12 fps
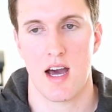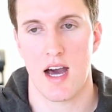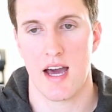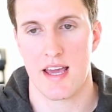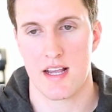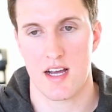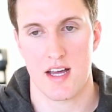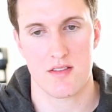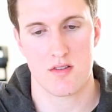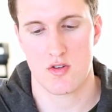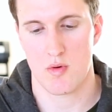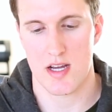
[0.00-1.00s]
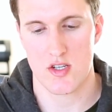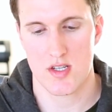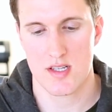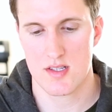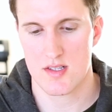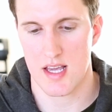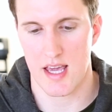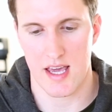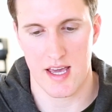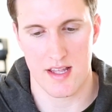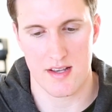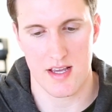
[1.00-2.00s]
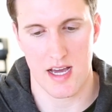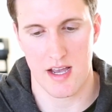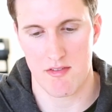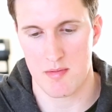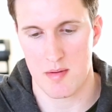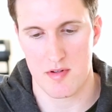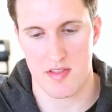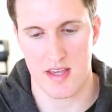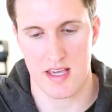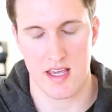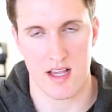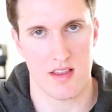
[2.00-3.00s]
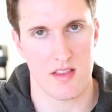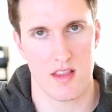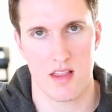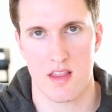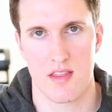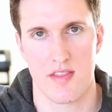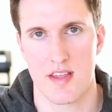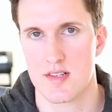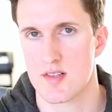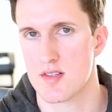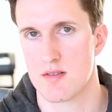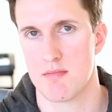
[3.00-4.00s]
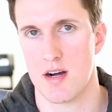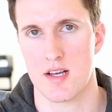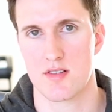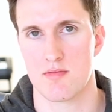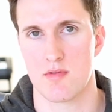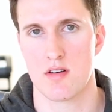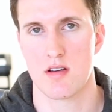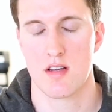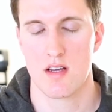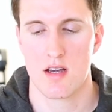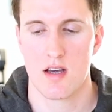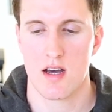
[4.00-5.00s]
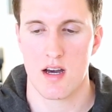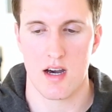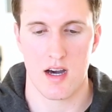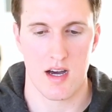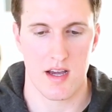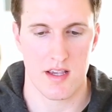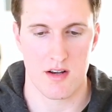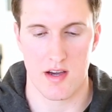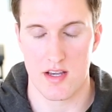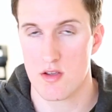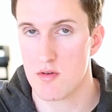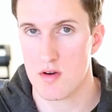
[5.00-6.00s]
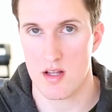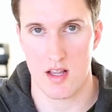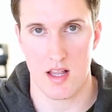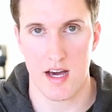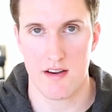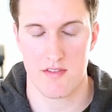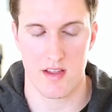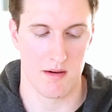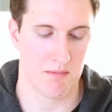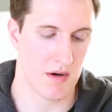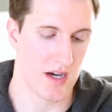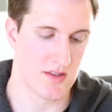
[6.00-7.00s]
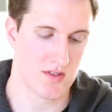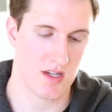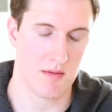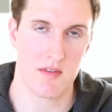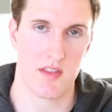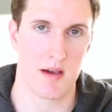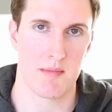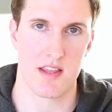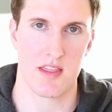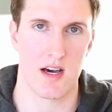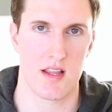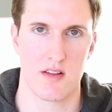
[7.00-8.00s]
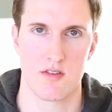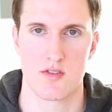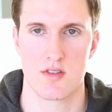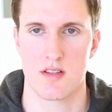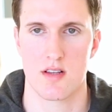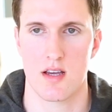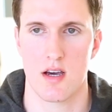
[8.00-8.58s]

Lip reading: I got those questions and I remember thinking, this is impossible. I knew a lot of them, but some of them I thought there's,